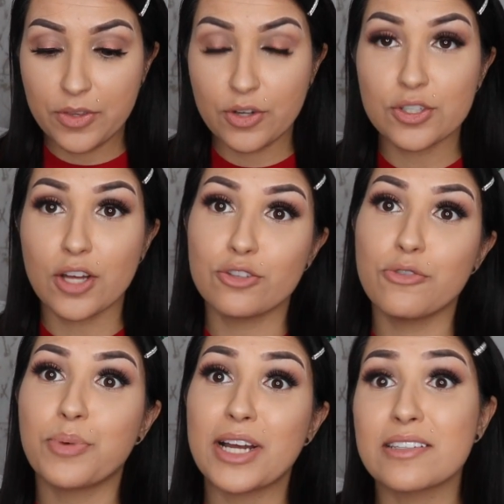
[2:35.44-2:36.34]
there's
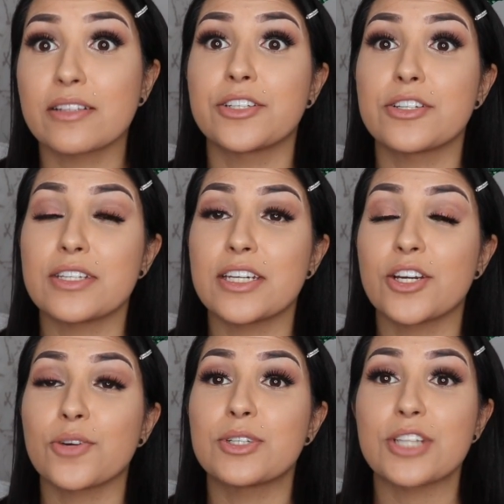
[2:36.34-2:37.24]
also pressed glitters in
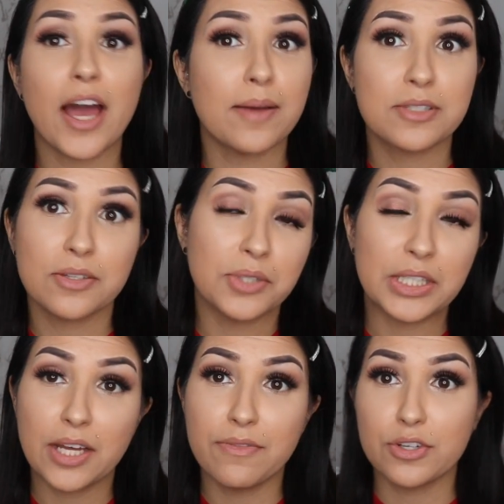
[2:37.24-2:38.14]
here, which I
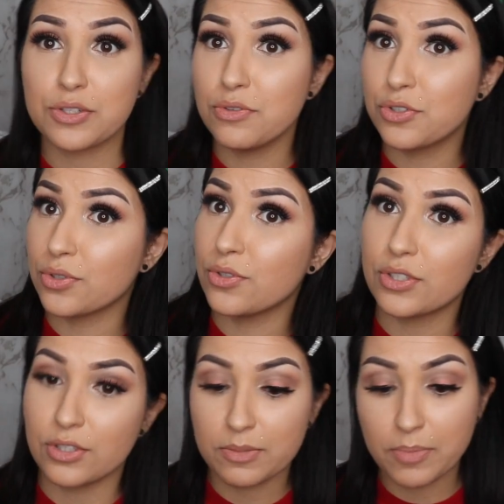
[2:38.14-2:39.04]
absolutely love. There's
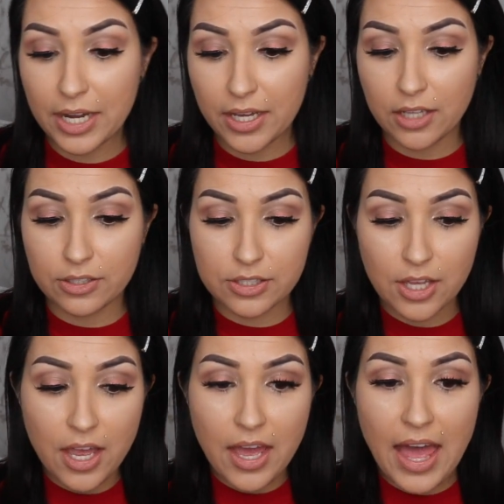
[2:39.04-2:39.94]
neutrals, there's bright colors,
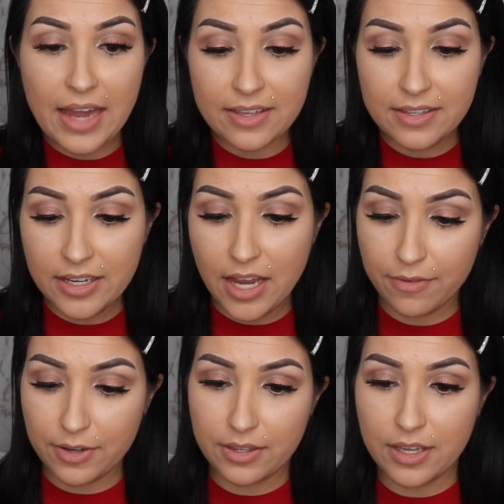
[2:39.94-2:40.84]
anything and
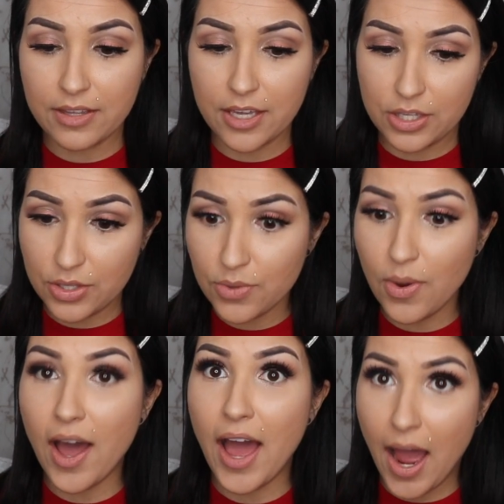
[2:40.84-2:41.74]
everything that
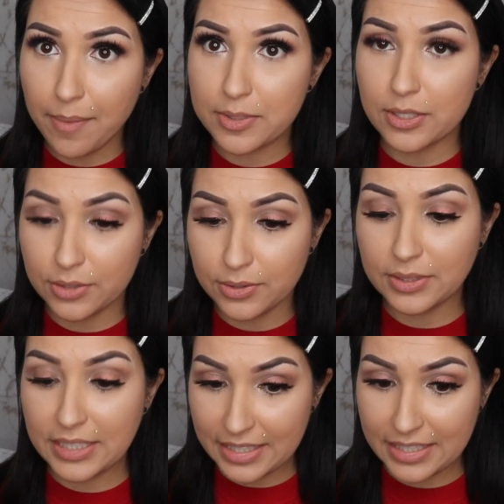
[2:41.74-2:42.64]
you
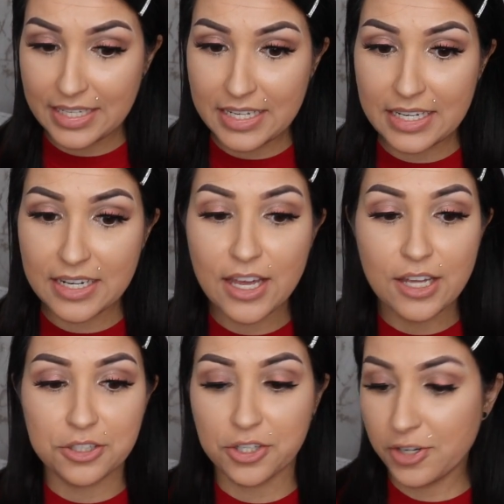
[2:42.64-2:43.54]
absolutely need
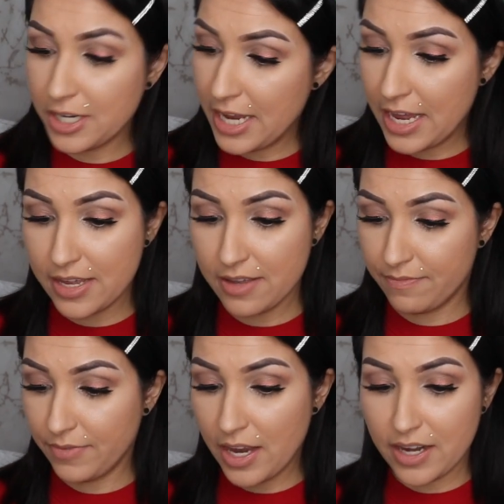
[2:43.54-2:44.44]
to create
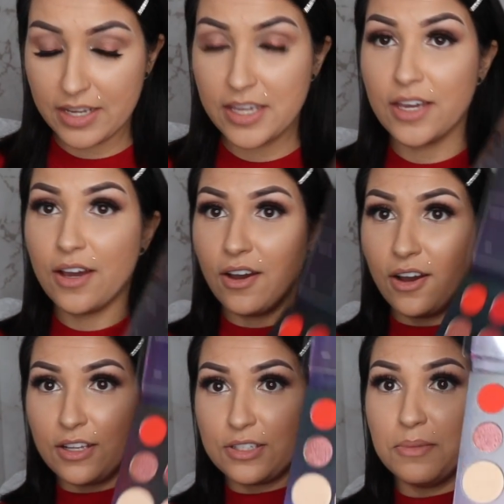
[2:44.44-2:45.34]
any
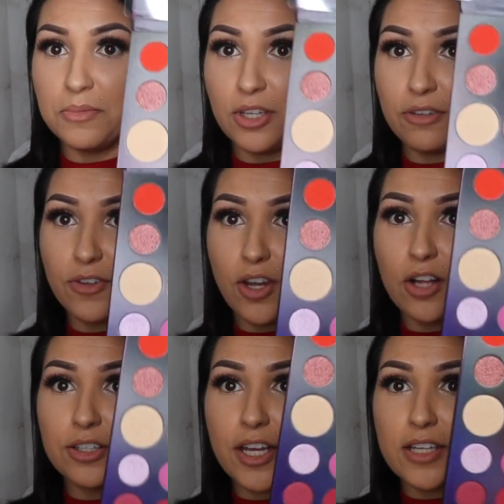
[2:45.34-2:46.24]
awesome look for the
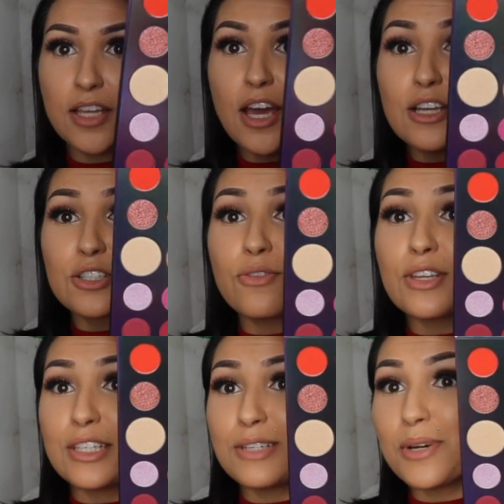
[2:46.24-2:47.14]
holidays. So
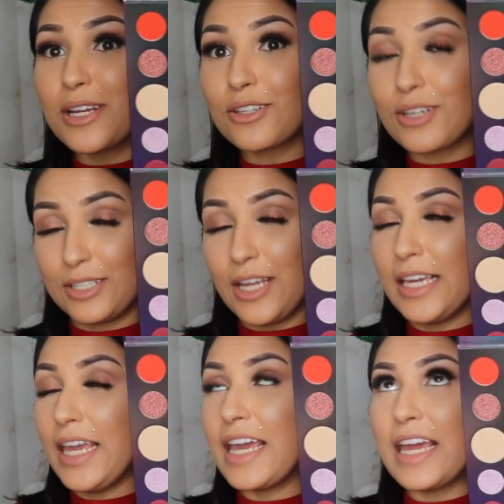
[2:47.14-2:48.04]
this is what it looks
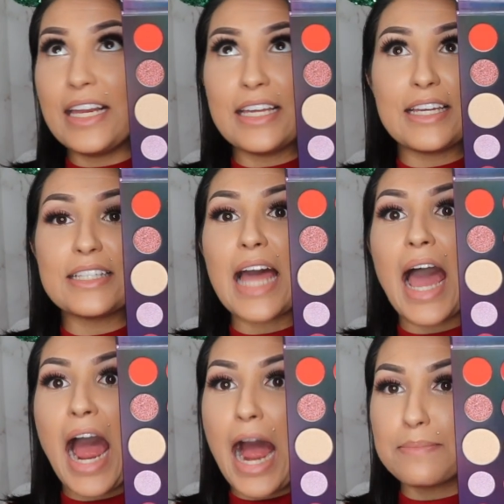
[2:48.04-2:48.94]
like. It is
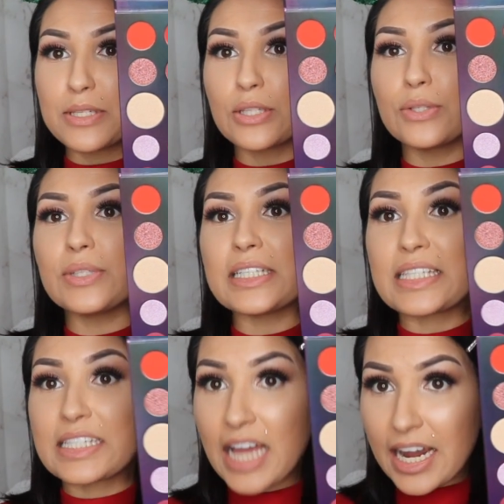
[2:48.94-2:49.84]
absolutely
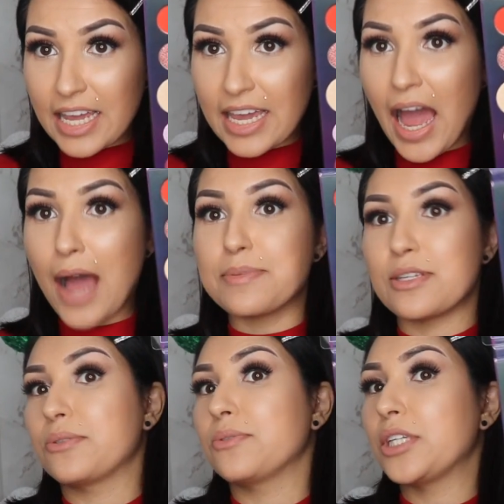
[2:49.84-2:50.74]
stunning,
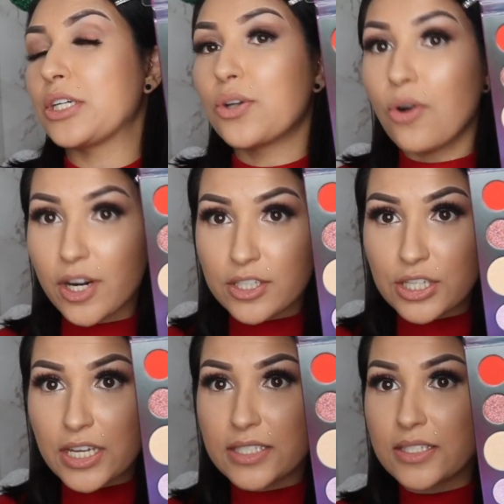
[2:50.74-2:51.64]
absolutely
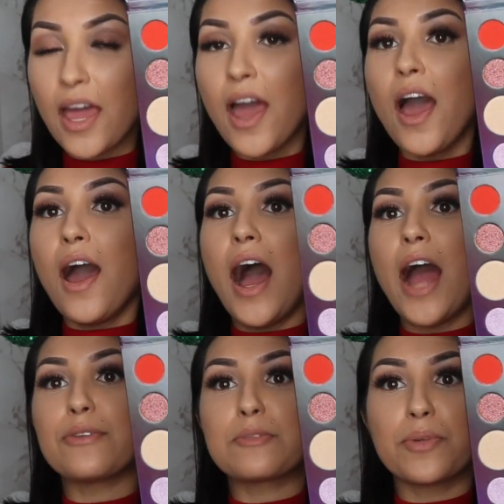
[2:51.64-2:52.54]
gorgeous.
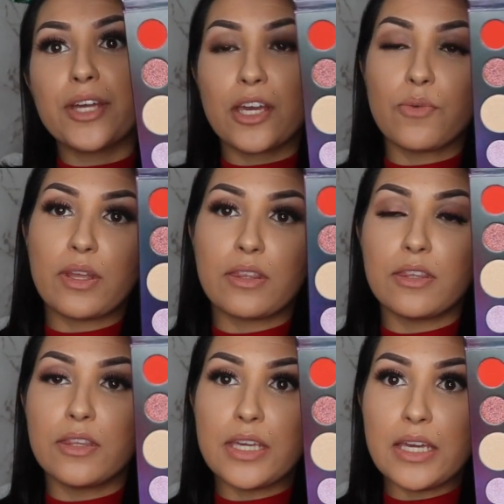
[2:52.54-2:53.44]
I was playing with
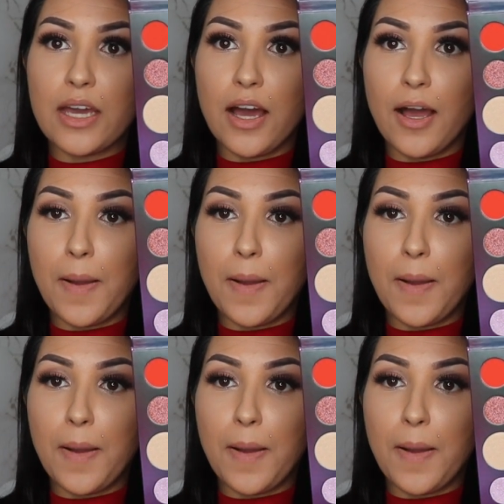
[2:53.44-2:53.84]
the